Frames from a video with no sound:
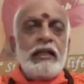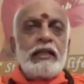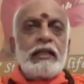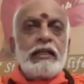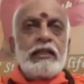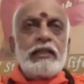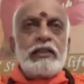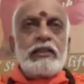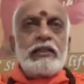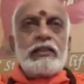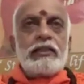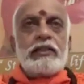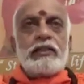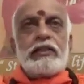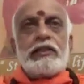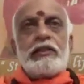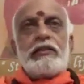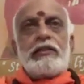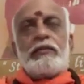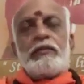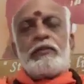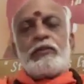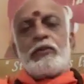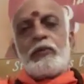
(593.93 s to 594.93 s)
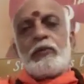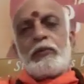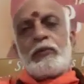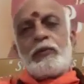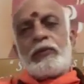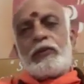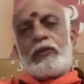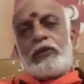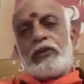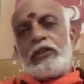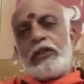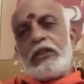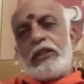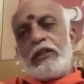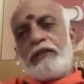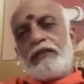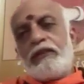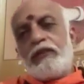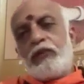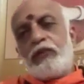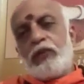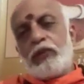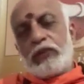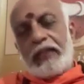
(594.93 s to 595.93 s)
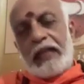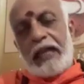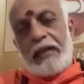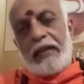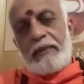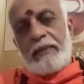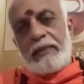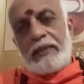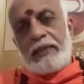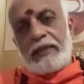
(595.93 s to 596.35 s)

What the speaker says: He, so 3-4 times